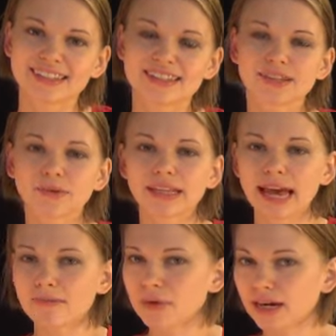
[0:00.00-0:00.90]
So with
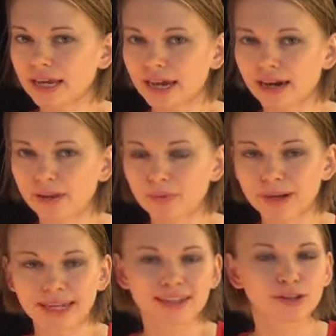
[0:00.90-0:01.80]
that marking out of the
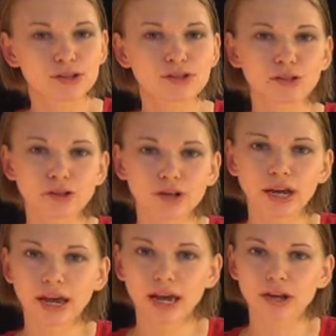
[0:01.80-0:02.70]
way, let's learn
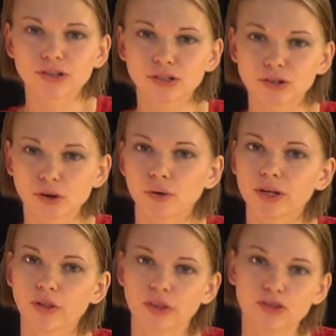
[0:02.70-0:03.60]
how to
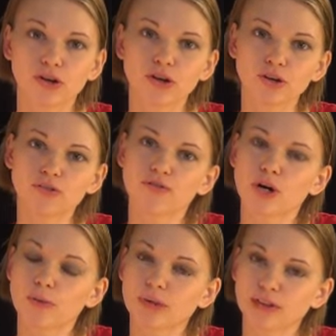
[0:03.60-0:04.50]
quilt this new
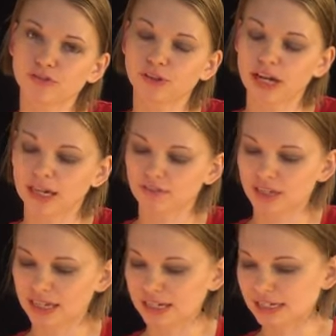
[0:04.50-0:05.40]
form of Flock of
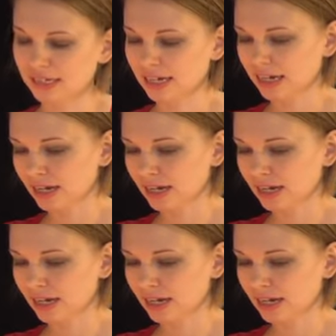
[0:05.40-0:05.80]
Geese.